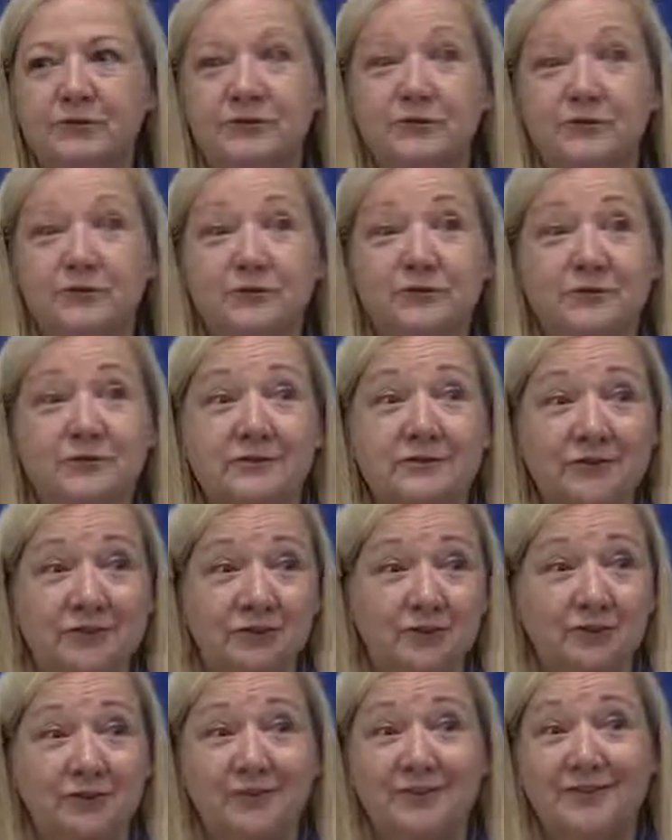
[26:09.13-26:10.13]
Shoes,
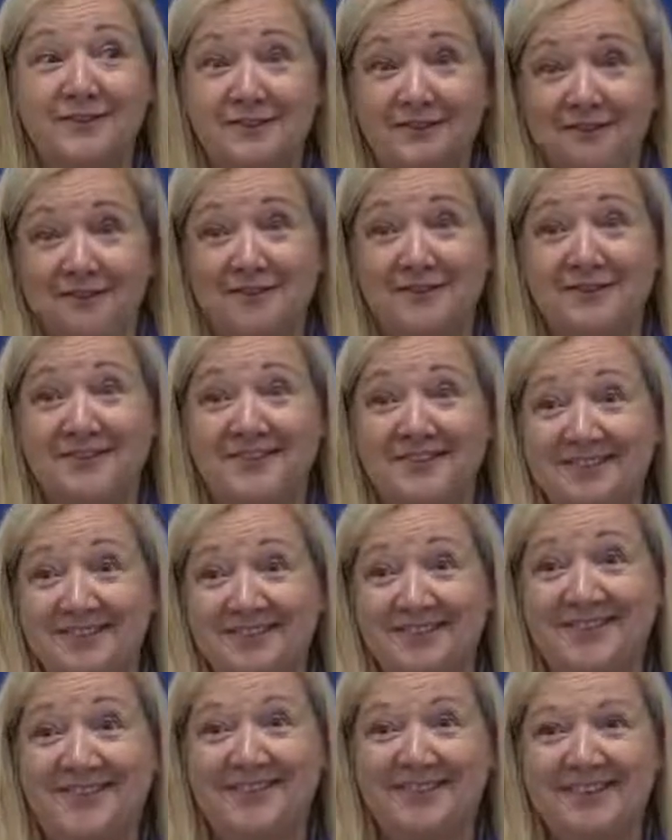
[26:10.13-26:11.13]
girls, shoes.